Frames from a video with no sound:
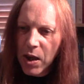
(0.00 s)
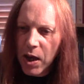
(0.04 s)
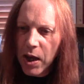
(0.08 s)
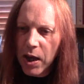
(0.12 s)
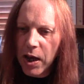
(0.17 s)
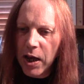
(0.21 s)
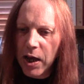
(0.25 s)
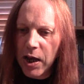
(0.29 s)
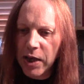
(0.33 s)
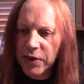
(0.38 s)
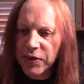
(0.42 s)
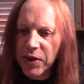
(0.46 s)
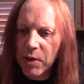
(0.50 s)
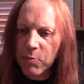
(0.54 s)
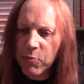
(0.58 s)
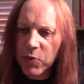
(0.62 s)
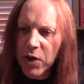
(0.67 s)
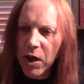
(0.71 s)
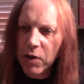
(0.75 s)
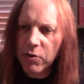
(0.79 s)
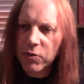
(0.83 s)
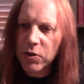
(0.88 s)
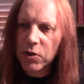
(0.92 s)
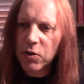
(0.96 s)
Then we're
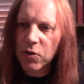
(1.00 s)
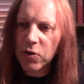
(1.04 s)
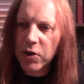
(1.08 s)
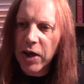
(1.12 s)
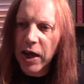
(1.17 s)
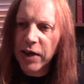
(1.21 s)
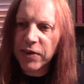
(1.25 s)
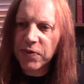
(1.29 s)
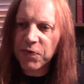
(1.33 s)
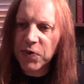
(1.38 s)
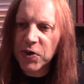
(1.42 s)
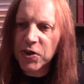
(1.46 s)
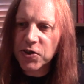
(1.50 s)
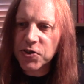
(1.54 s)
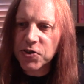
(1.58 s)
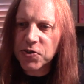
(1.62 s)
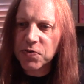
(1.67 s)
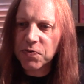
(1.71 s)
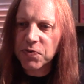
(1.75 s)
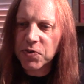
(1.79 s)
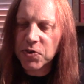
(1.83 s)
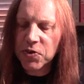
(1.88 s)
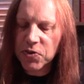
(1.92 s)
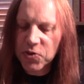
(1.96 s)
going to look at the first
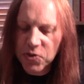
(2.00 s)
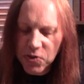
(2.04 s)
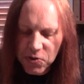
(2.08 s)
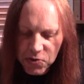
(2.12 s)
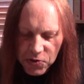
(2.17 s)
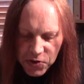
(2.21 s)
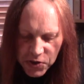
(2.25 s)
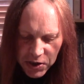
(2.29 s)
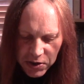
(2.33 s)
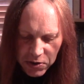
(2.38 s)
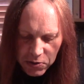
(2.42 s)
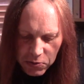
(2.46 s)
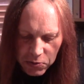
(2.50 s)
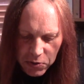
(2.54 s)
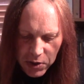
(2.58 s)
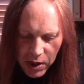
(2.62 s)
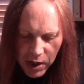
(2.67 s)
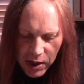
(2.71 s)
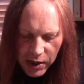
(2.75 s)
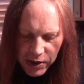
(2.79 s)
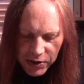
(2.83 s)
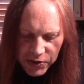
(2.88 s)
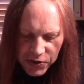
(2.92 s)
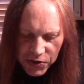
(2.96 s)
of the two single
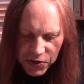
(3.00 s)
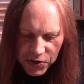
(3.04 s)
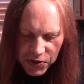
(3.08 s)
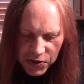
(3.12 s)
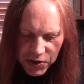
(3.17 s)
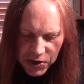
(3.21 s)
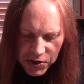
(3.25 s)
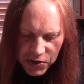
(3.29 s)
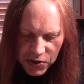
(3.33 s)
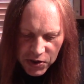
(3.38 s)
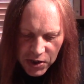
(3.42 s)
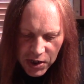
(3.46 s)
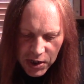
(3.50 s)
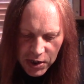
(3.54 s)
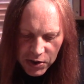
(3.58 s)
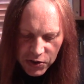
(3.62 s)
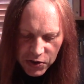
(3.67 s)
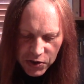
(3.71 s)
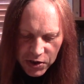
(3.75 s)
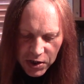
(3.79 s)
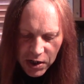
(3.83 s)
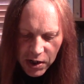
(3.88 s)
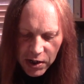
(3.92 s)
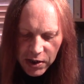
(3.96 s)
casks. This
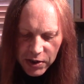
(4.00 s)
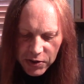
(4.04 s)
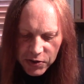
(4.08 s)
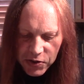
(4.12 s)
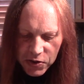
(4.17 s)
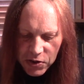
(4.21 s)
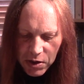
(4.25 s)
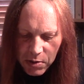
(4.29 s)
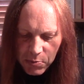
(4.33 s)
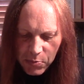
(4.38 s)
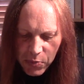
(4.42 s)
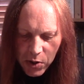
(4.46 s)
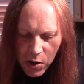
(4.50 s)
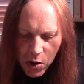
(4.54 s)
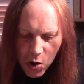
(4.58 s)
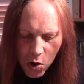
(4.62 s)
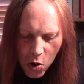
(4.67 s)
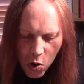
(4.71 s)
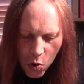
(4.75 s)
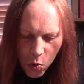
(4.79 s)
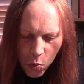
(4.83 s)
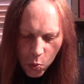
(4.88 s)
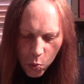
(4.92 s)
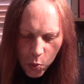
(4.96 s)
is cask number
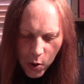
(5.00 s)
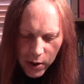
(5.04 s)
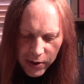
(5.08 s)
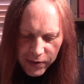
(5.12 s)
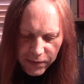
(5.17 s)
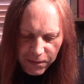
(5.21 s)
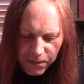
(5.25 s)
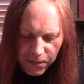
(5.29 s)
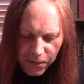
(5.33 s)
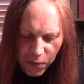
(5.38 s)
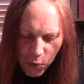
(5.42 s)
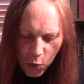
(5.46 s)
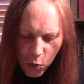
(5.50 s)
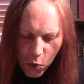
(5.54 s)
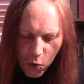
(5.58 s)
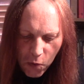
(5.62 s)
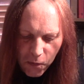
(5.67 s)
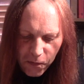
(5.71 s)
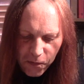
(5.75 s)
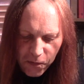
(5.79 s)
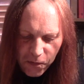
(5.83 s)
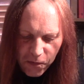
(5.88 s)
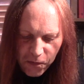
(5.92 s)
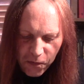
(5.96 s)

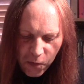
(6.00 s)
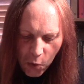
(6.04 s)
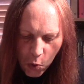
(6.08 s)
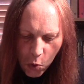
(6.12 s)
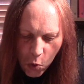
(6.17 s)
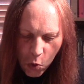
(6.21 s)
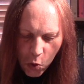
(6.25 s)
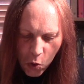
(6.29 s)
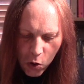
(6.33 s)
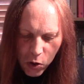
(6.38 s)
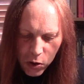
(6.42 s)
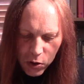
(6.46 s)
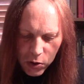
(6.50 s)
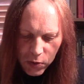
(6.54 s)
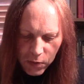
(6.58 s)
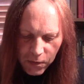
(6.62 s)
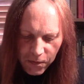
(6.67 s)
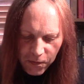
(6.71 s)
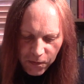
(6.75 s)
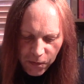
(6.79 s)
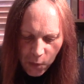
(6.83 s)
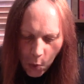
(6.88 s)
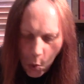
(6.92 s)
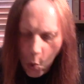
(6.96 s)

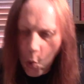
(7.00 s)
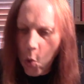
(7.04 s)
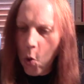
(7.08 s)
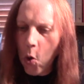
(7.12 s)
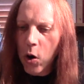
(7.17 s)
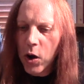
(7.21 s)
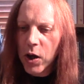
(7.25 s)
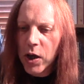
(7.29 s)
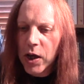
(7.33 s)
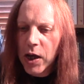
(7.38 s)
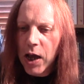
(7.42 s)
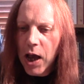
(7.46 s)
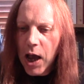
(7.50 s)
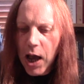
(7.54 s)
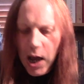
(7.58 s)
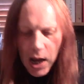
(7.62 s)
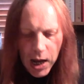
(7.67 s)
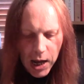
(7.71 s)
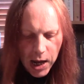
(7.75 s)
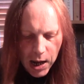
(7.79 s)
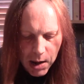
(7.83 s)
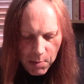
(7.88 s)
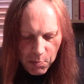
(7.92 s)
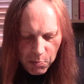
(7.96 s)
1444,
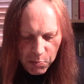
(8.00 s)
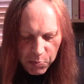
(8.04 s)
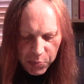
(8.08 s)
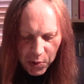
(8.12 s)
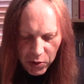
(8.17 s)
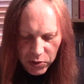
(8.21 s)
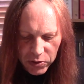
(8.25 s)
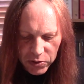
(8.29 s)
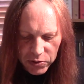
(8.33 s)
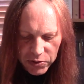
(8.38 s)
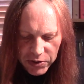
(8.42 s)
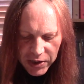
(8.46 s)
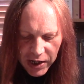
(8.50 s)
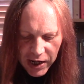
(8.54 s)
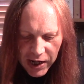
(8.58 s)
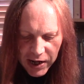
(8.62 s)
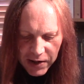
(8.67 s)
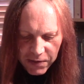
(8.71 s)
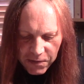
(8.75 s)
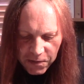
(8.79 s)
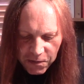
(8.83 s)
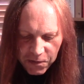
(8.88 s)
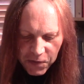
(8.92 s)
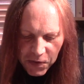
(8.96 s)
bottled
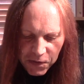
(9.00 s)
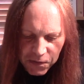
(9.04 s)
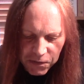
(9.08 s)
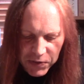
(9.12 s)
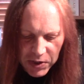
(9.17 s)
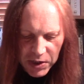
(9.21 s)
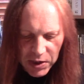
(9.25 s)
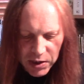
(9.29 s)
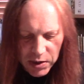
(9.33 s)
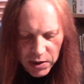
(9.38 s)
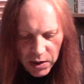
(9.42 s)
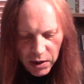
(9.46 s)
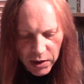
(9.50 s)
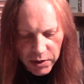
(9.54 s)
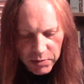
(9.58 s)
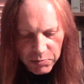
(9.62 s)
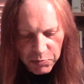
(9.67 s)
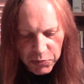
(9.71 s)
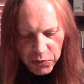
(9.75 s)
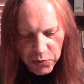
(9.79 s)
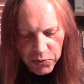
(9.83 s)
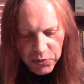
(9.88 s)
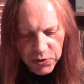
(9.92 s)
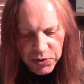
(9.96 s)
at
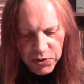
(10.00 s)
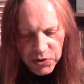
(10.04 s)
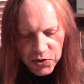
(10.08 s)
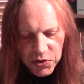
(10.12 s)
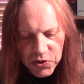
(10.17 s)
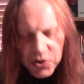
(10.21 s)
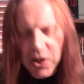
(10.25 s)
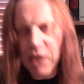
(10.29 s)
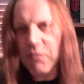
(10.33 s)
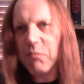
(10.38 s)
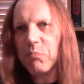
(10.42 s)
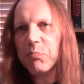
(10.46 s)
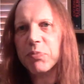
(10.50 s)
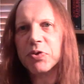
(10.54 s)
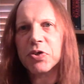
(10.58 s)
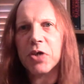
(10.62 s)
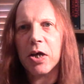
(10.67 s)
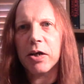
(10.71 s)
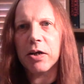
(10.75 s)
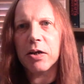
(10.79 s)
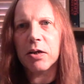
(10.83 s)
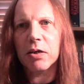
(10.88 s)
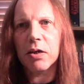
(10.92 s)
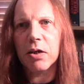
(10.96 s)

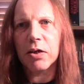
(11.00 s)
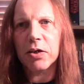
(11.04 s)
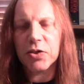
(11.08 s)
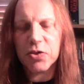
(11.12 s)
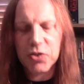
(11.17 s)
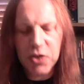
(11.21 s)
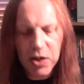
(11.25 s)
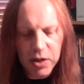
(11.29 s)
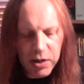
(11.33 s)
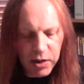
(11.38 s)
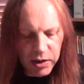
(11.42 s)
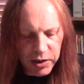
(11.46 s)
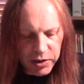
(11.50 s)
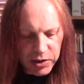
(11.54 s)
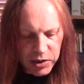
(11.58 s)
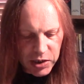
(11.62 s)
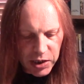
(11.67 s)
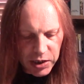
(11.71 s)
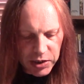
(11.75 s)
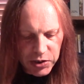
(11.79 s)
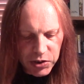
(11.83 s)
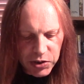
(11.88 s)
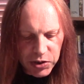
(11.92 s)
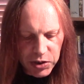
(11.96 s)
59.7%. And like I said, I
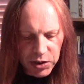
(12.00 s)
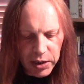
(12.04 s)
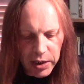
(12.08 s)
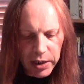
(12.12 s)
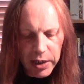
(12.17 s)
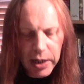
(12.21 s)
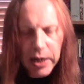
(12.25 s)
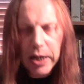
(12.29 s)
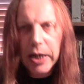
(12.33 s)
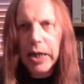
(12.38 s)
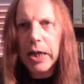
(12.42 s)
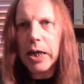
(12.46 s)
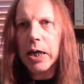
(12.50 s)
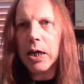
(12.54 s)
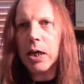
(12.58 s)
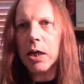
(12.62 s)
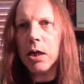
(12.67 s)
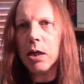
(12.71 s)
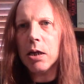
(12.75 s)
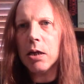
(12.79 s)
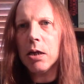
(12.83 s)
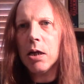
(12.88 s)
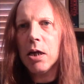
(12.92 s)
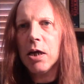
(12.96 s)
tasted it
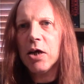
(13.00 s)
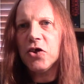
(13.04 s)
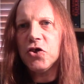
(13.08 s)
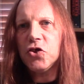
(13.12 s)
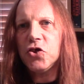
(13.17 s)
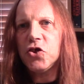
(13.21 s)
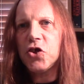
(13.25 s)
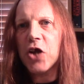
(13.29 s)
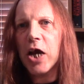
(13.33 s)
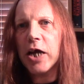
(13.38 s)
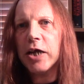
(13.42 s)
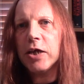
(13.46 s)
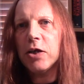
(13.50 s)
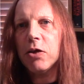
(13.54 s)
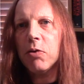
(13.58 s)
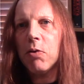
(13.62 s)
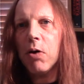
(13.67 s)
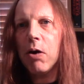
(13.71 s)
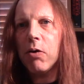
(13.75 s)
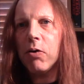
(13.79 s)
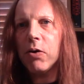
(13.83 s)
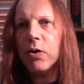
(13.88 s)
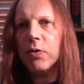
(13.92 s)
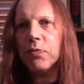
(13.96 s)
in
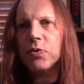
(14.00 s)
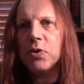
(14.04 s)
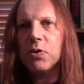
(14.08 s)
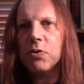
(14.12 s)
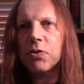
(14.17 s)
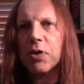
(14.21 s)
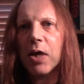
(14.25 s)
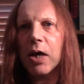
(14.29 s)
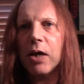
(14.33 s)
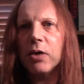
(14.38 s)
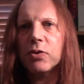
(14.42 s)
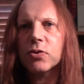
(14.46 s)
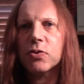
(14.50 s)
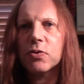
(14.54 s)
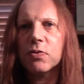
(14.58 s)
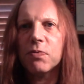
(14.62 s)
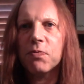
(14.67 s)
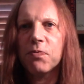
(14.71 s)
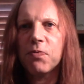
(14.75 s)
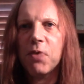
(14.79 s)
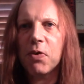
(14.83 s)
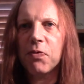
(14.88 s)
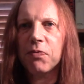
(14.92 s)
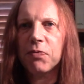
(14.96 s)
January of
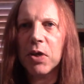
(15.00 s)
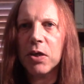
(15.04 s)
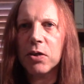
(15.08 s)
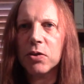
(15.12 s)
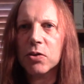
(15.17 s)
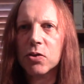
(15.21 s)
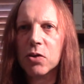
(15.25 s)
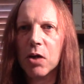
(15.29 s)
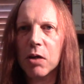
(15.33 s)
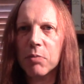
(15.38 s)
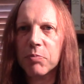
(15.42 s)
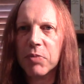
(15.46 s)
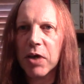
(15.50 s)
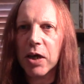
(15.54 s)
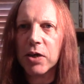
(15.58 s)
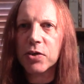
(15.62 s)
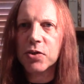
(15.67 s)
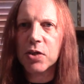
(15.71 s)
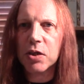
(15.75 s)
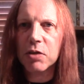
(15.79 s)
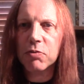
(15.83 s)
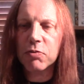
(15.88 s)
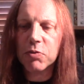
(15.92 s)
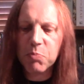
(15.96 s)
2015, so I'm
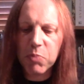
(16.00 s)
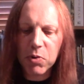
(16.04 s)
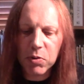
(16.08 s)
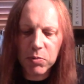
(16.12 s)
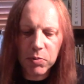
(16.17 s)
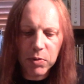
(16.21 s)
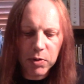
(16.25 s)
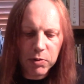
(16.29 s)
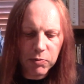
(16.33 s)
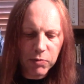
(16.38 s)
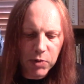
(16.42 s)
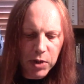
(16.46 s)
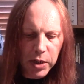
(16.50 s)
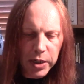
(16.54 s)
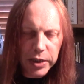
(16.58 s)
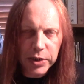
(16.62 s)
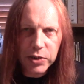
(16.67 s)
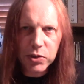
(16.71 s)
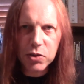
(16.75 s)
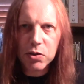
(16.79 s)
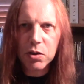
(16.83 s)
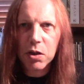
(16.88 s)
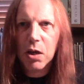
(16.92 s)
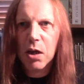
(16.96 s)
guessing it was probably
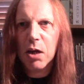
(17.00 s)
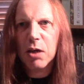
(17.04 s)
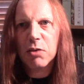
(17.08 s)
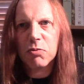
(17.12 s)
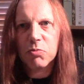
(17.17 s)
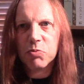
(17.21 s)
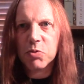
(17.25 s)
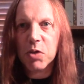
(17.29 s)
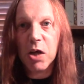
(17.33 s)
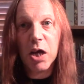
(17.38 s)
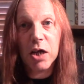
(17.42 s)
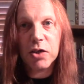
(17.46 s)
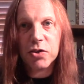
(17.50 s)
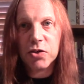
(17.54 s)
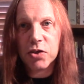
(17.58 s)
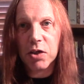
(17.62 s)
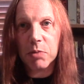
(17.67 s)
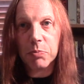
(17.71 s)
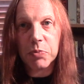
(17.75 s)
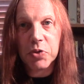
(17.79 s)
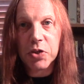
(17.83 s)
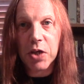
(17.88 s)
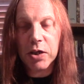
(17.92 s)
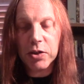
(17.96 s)
released at
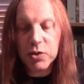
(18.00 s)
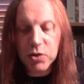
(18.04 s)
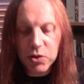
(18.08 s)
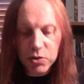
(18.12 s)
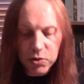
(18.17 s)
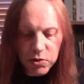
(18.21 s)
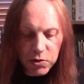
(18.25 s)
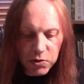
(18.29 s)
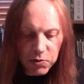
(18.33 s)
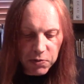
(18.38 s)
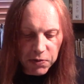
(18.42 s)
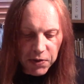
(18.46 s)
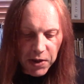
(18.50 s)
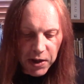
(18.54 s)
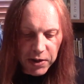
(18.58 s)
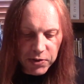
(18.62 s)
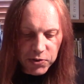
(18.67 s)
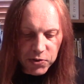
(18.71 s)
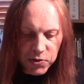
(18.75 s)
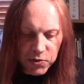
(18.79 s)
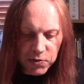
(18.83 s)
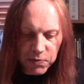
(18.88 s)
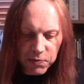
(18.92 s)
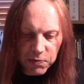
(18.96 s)
some stage in
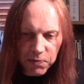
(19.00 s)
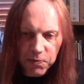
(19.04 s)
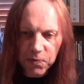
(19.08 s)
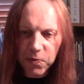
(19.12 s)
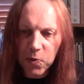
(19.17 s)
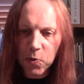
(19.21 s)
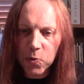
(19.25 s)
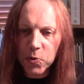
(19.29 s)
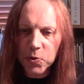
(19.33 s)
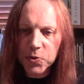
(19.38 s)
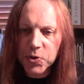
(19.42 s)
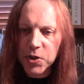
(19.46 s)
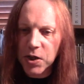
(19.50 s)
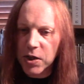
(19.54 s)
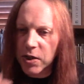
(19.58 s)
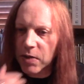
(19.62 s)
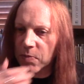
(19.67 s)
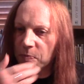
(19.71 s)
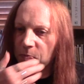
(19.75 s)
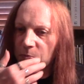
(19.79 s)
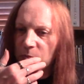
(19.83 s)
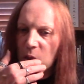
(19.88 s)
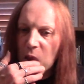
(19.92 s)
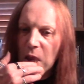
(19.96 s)

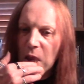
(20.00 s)
2014.